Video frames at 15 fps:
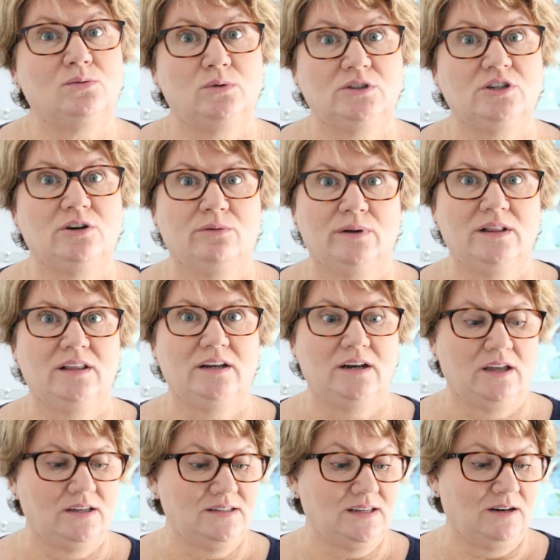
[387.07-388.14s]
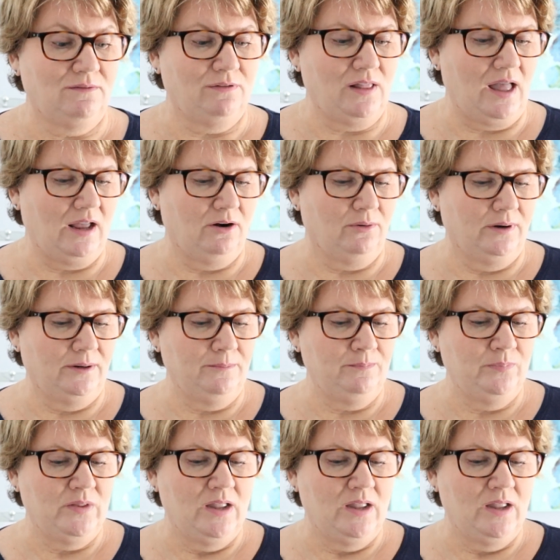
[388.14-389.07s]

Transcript: which are really nice and flattering.